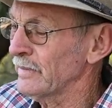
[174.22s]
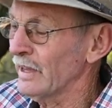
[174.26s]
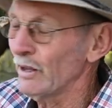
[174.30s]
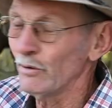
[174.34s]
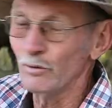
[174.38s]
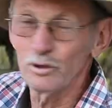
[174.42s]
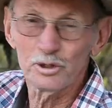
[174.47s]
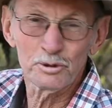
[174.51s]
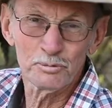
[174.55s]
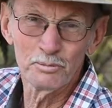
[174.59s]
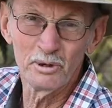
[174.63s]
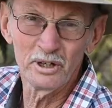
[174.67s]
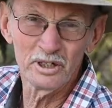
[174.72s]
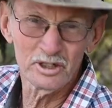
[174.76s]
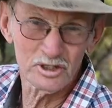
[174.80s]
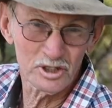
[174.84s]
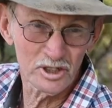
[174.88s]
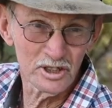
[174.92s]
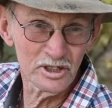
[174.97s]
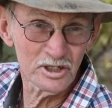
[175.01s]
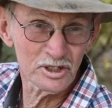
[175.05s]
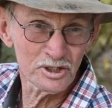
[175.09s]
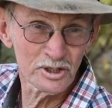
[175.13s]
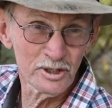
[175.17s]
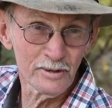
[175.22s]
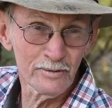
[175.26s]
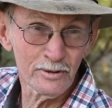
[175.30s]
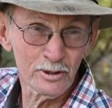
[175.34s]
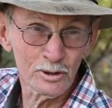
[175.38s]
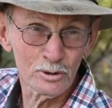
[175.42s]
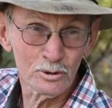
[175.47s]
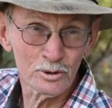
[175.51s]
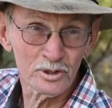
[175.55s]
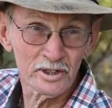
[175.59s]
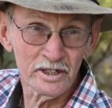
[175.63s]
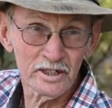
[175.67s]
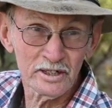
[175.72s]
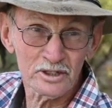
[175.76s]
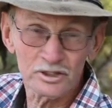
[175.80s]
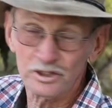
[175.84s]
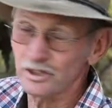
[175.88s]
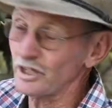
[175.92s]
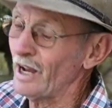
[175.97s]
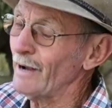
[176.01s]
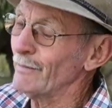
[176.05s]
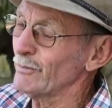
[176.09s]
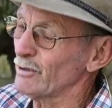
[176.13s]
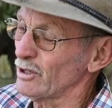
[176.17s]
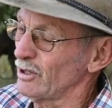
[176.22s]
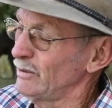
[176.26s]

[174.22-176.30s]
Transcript: Which means it is difficult to hit. Some